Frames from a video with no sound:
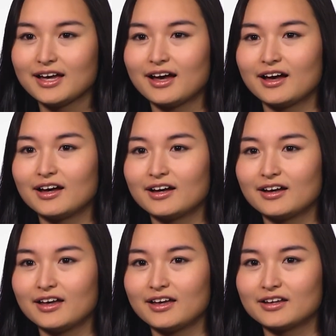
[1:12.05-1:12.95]
Uh,
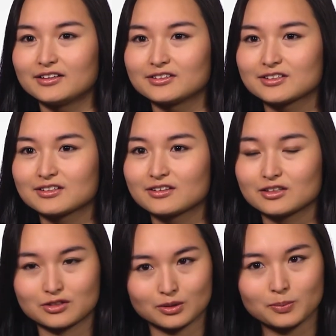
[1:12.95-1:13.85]
and the
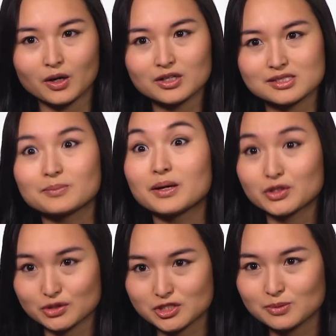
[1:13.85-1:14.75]
third part is a
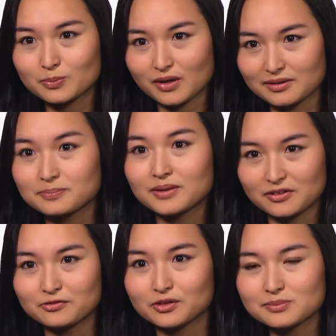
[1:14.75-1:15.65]
mentorship pro-
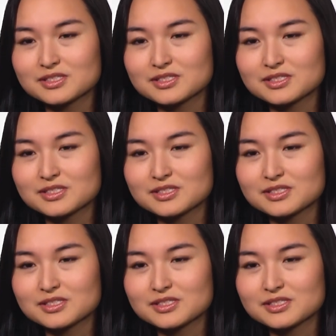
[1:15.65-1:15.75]
platform.